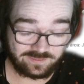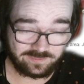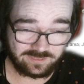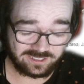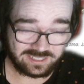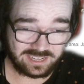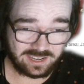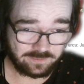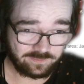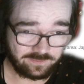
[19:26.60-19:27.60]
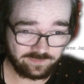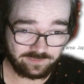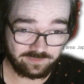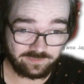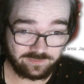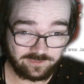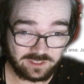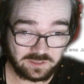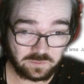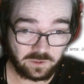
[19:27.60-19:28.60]
God damn. For
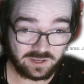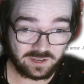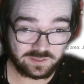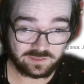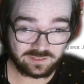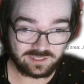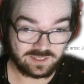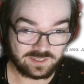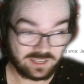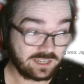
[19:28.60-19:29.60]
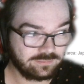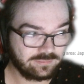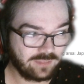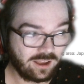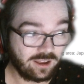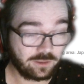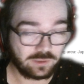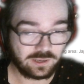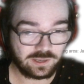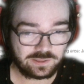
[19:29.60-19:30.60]
this price, it's like a hard
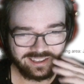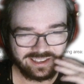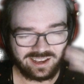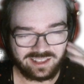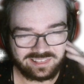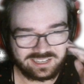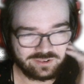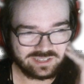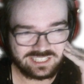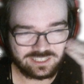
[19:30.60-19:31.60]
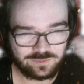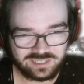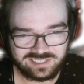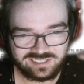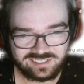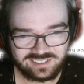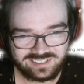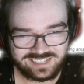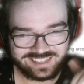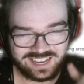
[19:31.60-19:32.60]
pass. I think it would need to be
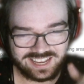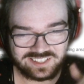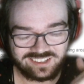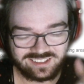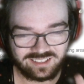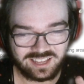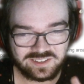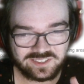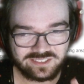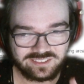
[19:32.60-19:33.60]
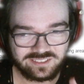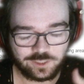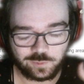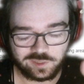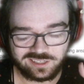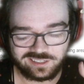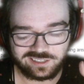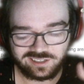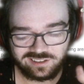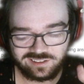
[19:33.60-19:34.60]
10,000 yen less to be
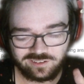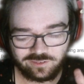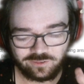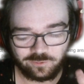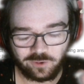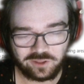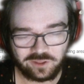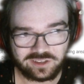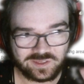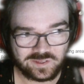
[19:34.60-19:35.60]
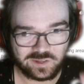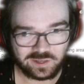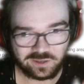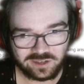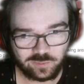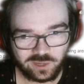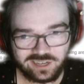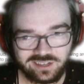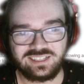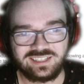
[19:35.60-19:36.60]
worth considering
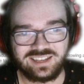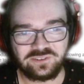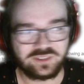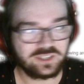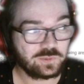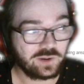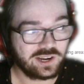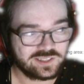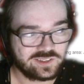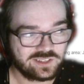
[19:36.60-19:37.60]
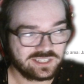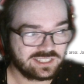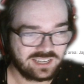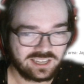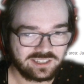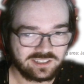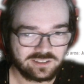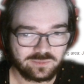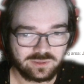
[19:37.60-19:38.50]
buying. And for this price, it's just, I think, completely